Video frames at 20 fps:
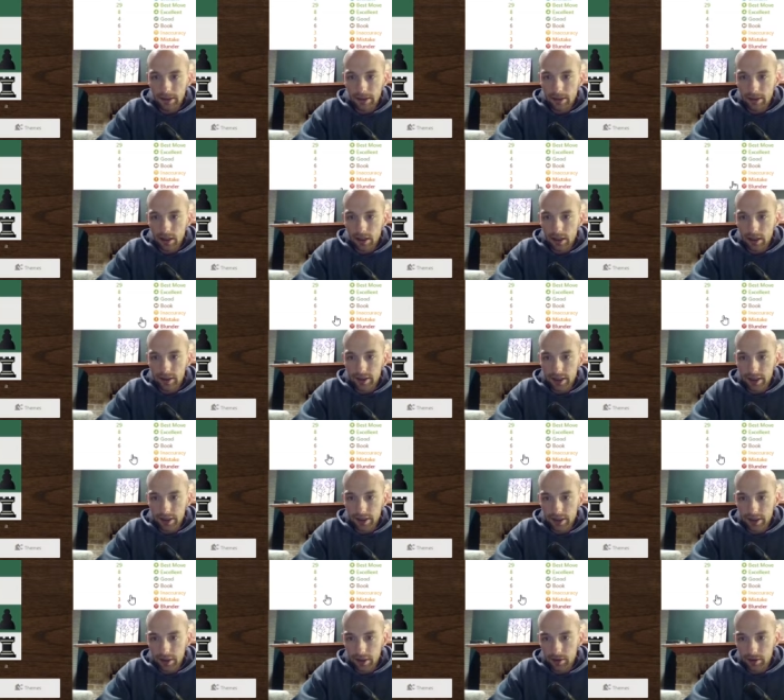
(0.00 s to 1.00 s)
Second
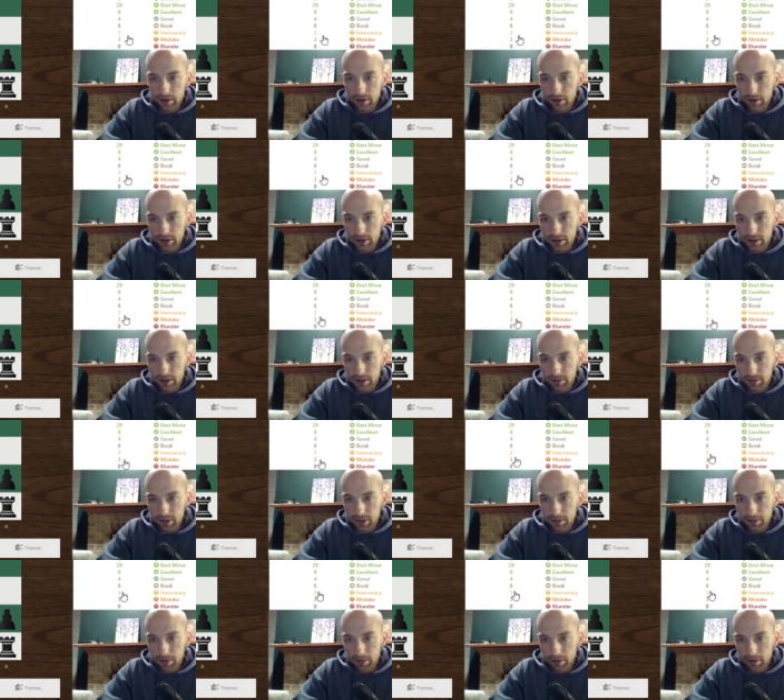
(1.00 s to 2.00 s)
thing I would notice is my
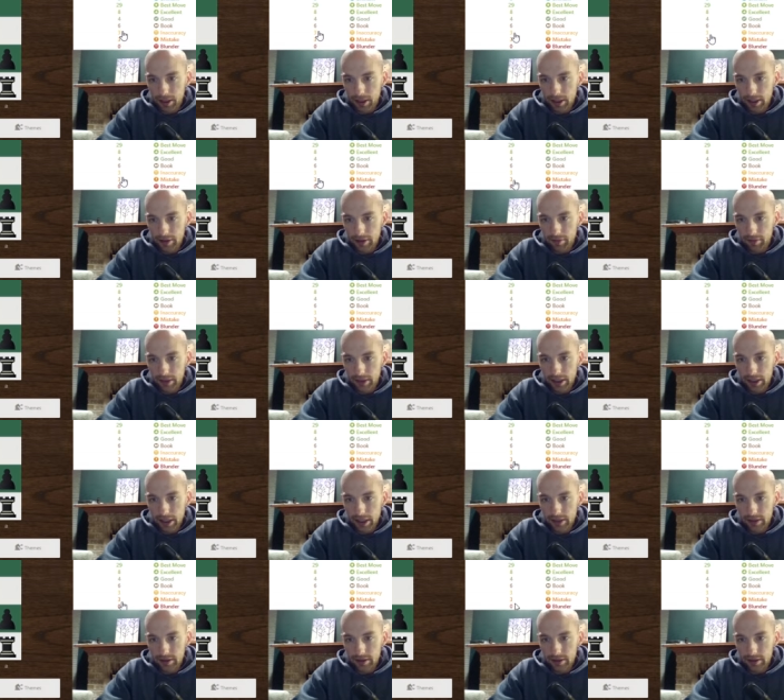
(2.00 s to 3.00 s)
opponent had 3
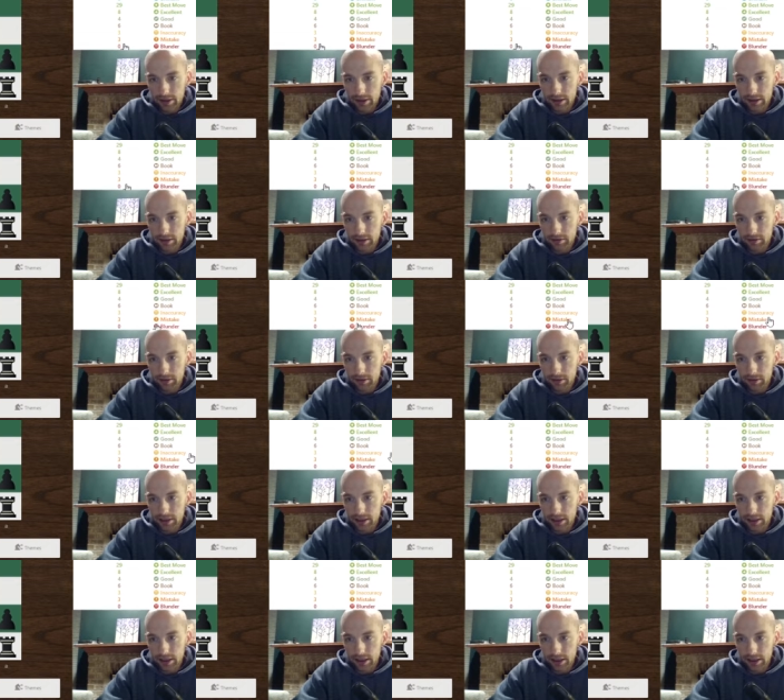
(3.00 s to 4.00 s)
inaccuracies, 3
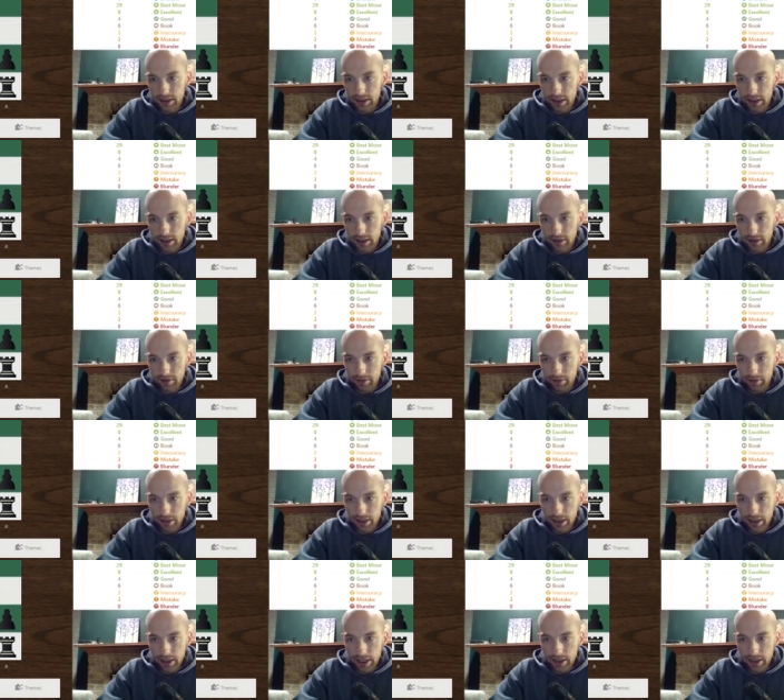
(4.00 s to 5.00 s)
mistakes. I had 3
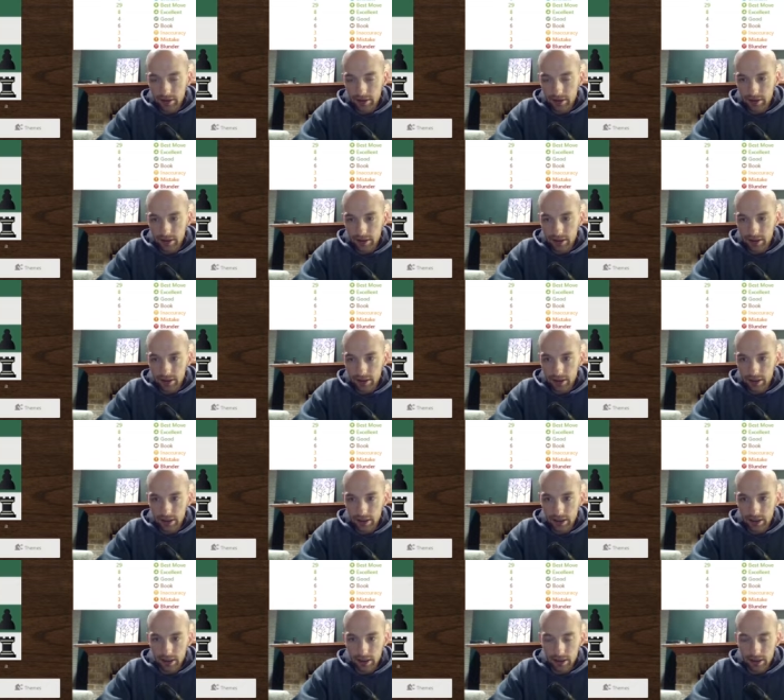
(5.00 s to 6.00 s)
inaccuracies, and
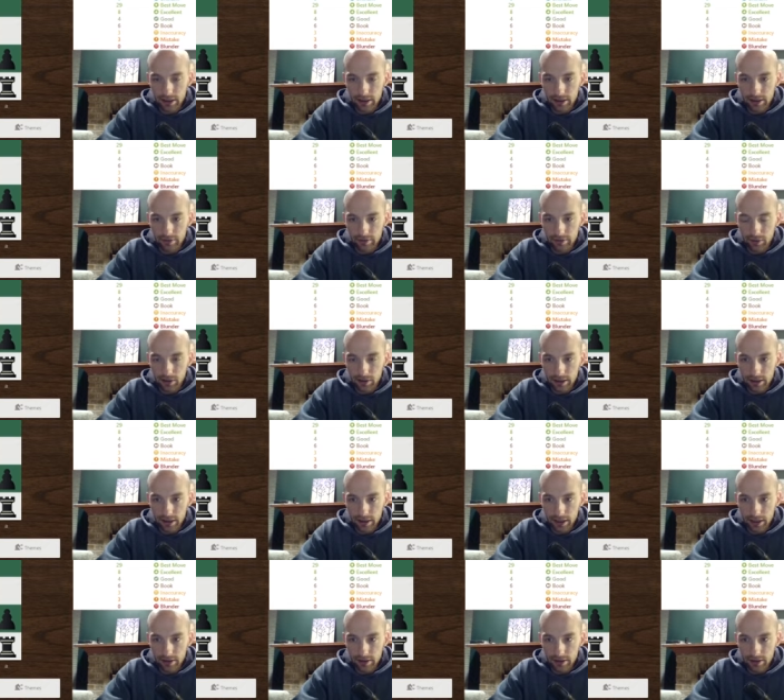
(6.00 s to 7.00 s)
then of course it
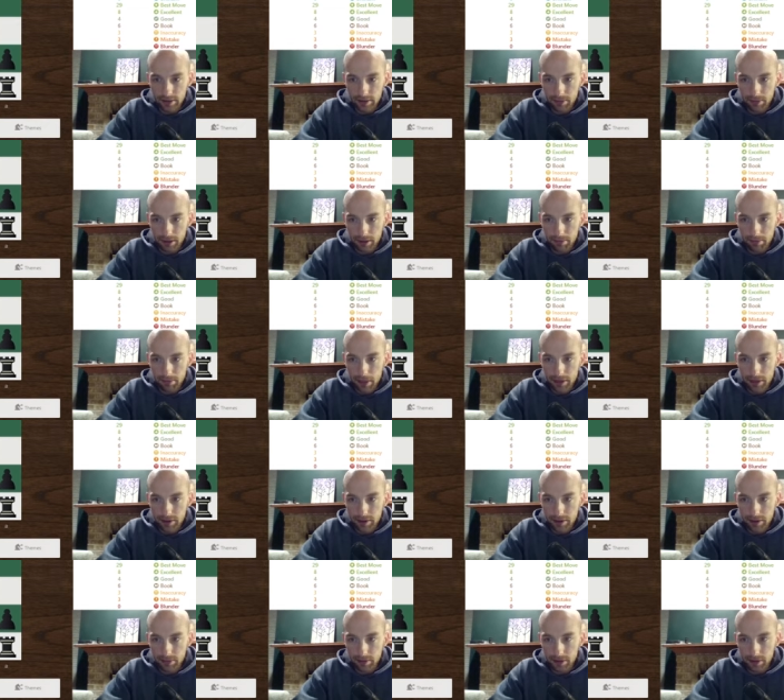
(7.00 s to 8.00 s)
counts my mouse
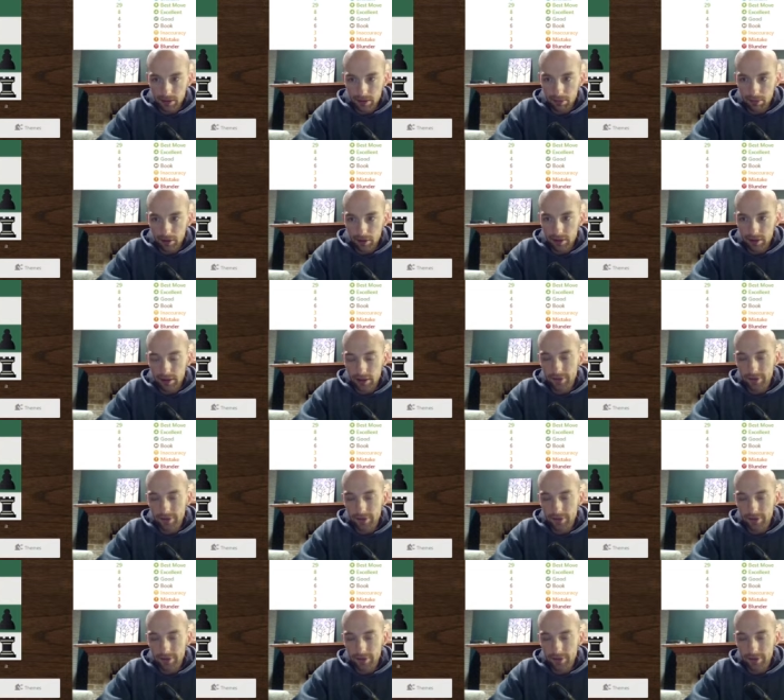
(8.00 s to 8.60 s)
slip as a blunder.